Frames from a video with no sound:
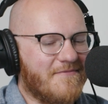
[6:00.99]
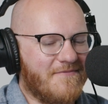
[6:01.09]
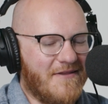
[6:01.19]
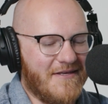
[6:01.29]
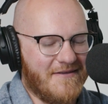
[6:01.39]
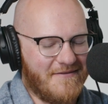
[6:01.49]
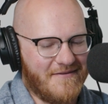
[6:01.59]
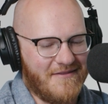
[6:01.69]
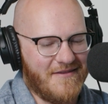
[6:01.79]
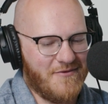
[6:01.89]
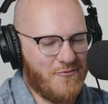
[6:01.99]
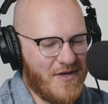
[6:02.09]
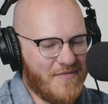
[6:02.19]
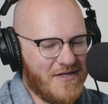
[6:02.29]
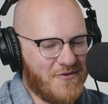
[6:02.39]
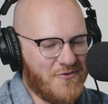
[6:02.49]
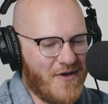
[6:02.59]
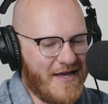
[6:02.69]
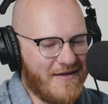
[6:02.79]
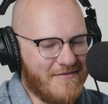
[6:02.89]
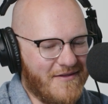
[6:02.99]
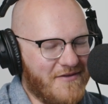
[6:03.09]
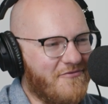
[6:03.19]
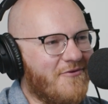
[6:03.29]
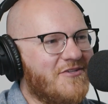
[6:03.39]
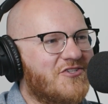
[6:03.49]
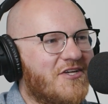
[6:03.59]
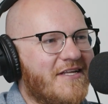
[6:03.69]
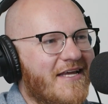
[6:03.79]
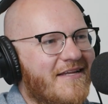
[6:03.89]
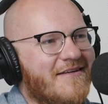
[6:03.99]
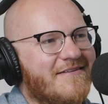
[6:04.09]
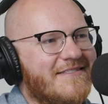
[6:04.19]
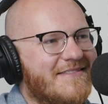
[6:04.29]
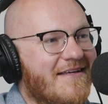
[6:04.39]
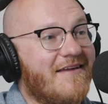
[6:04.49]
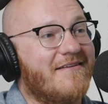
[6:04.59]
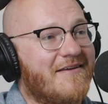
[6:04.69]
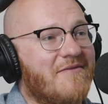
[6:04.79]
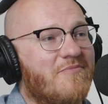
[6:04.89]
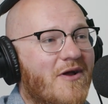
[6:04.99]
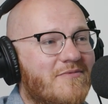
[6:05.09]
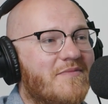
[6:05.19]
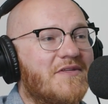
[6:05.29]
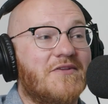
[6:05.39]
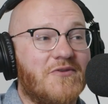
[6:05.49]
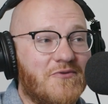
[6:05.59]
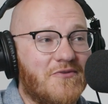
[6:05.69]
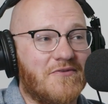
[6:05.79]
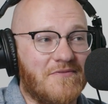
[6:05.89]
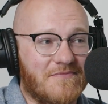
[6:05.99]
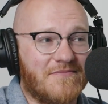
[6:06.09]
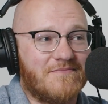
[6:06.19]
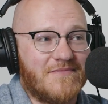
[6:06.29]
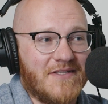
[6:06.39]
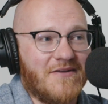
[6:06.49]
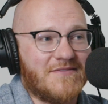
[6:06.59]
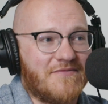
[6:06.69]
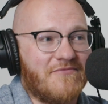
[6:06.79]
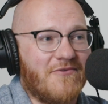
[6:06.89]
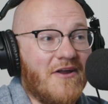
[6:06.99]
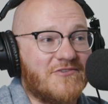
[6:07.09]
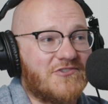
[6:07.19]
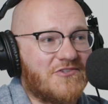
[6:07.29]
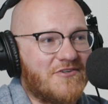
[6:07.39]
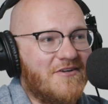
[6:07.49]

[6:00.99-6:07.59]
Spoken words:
like the women who had like French Canadian descent and probably knew some French.